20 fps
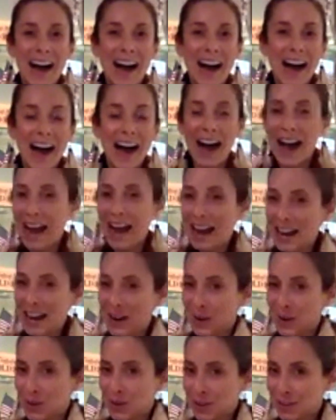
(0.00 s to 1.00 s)
I
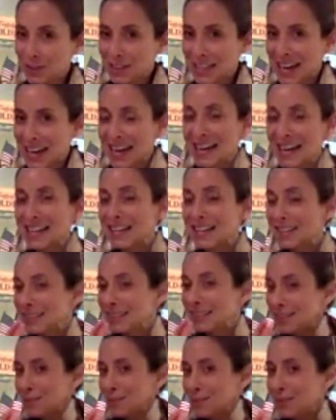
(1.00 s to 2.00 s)
only retained a
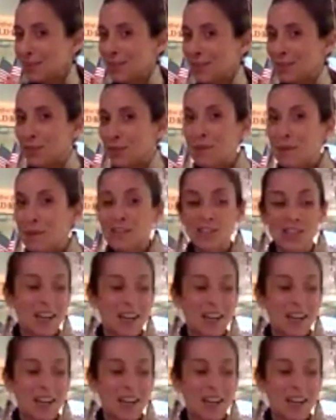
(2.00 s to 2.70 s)
little bit of information.